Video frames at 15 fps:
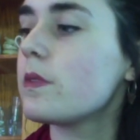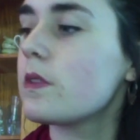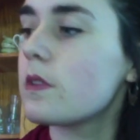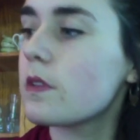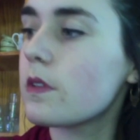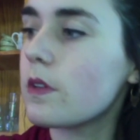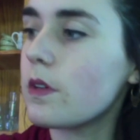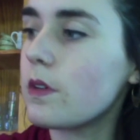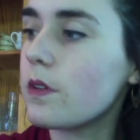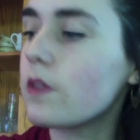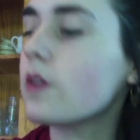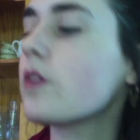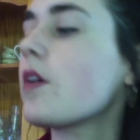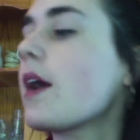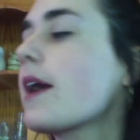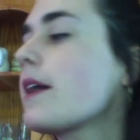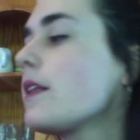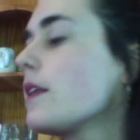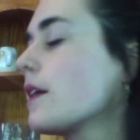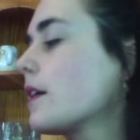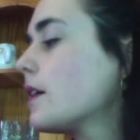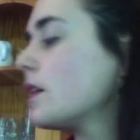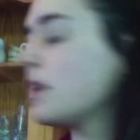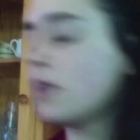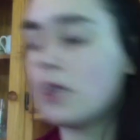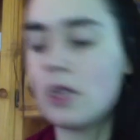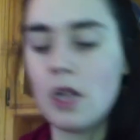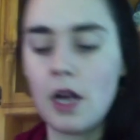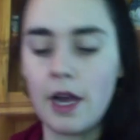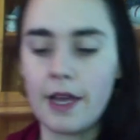Excuse the crackle.
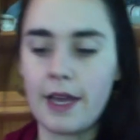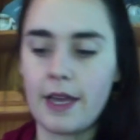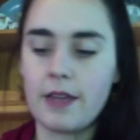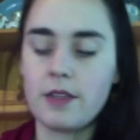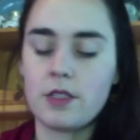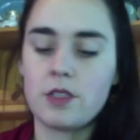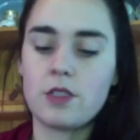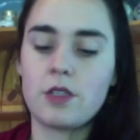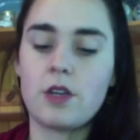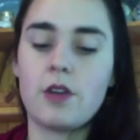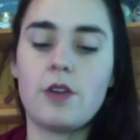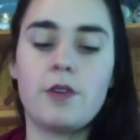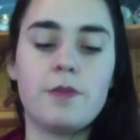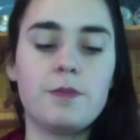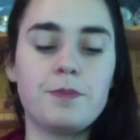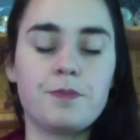Okay, so